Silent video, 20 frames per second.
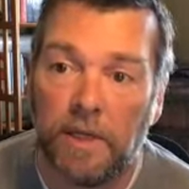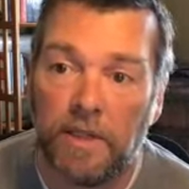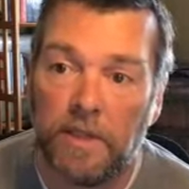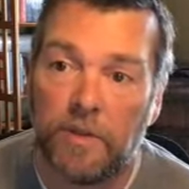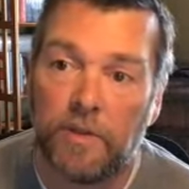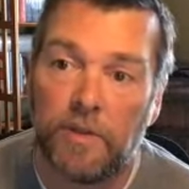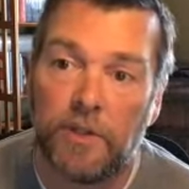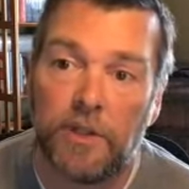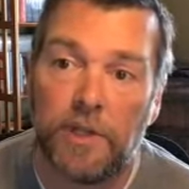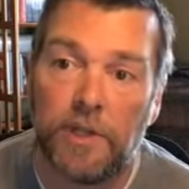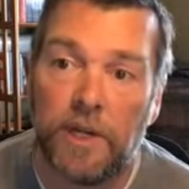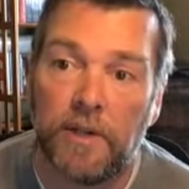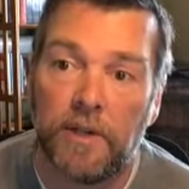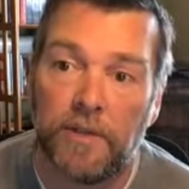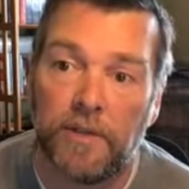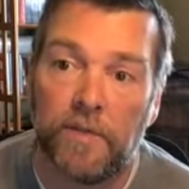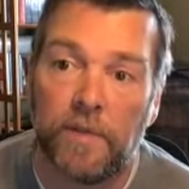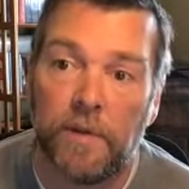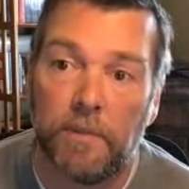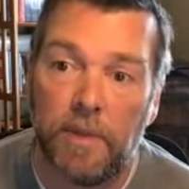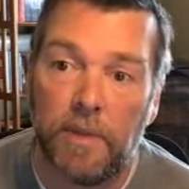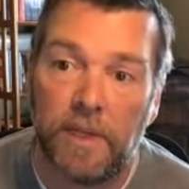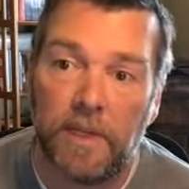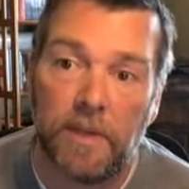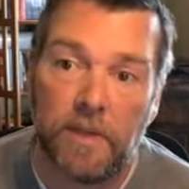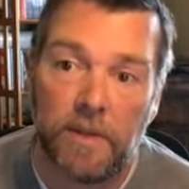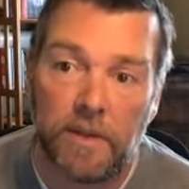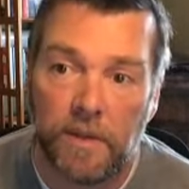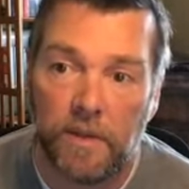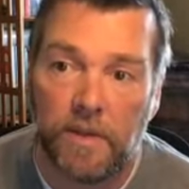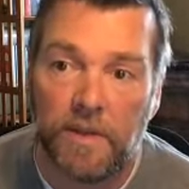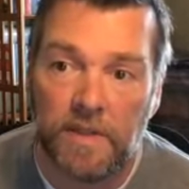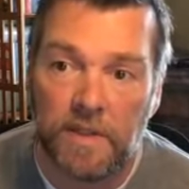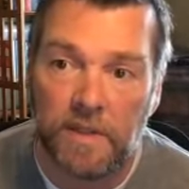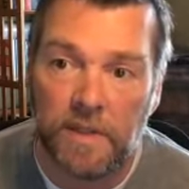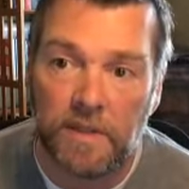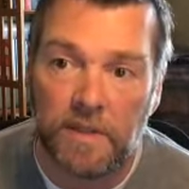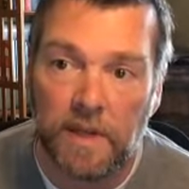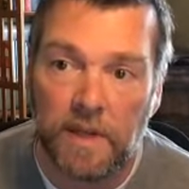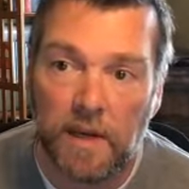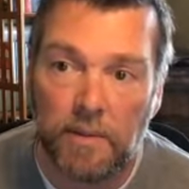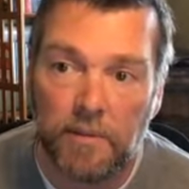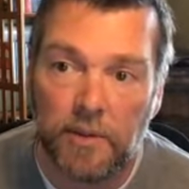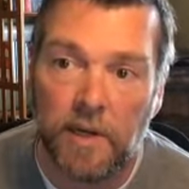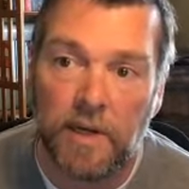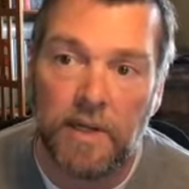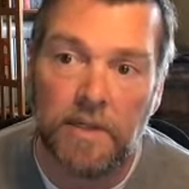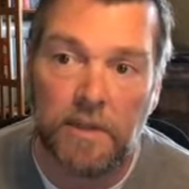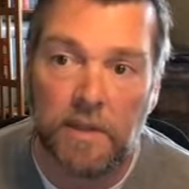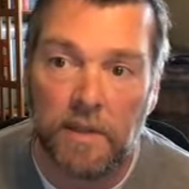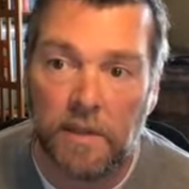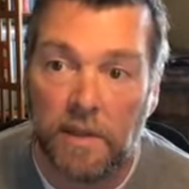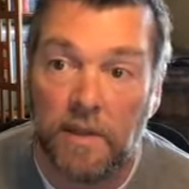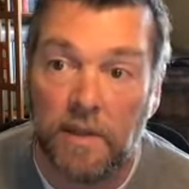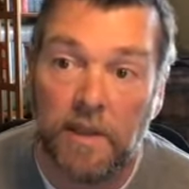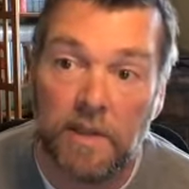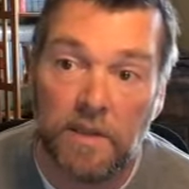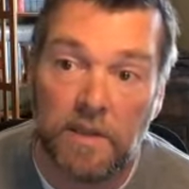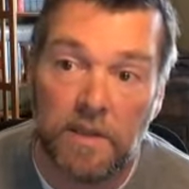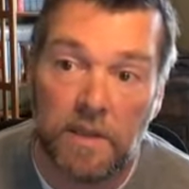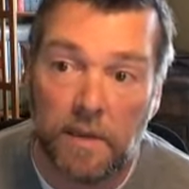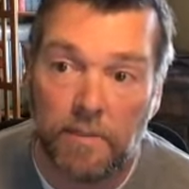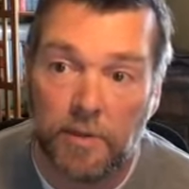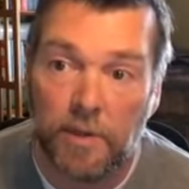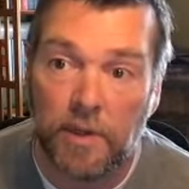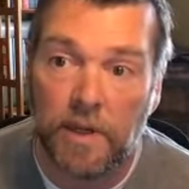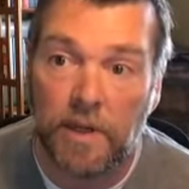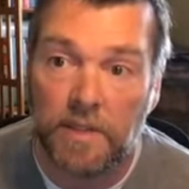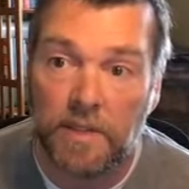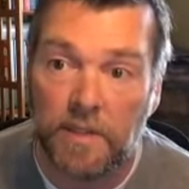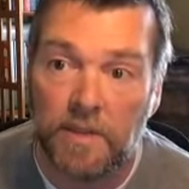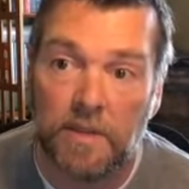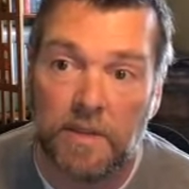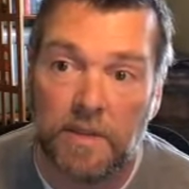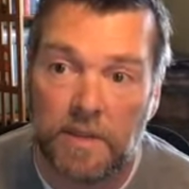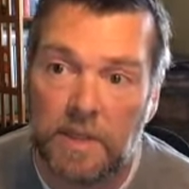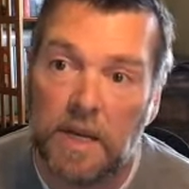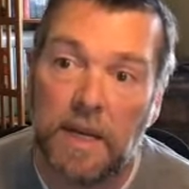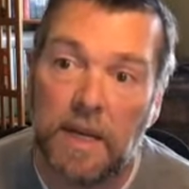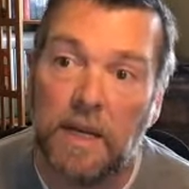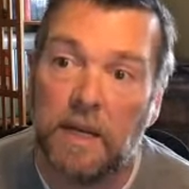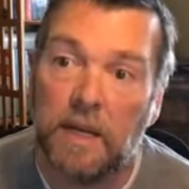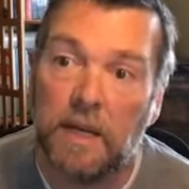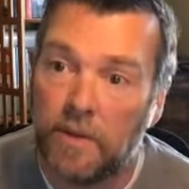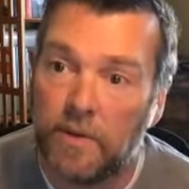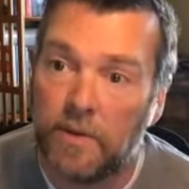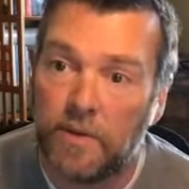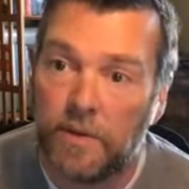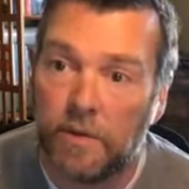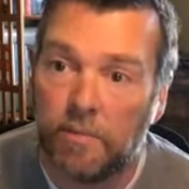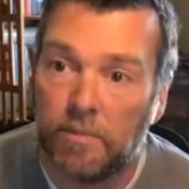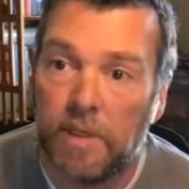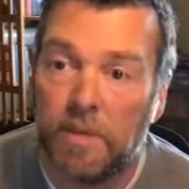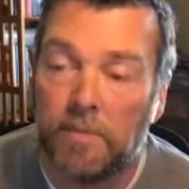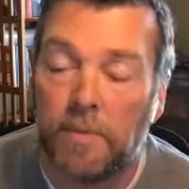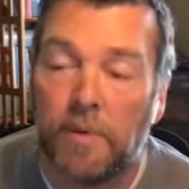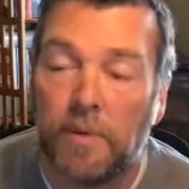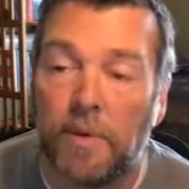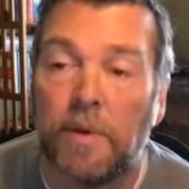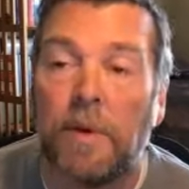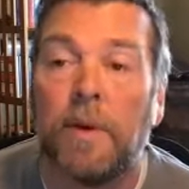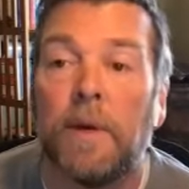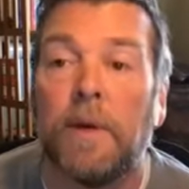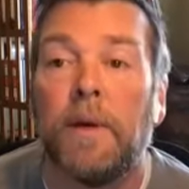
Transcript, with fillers: its shares from it to this esop trust and then the esop trust is assigning those to people